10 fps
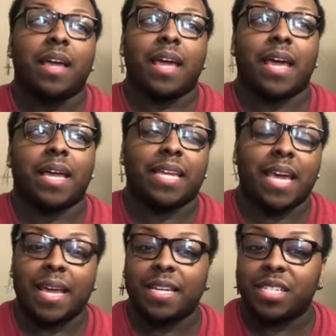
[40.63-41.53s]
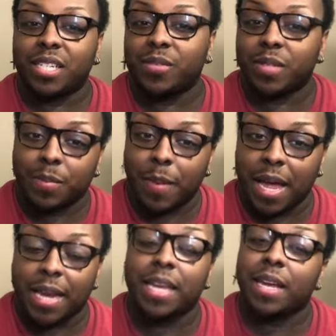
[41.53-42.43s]
And Candiace just
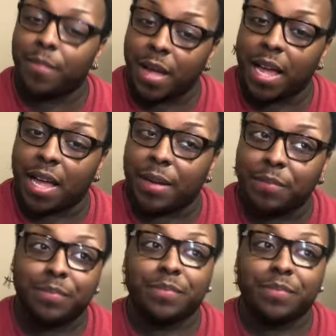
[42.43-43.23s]
responded, your mom.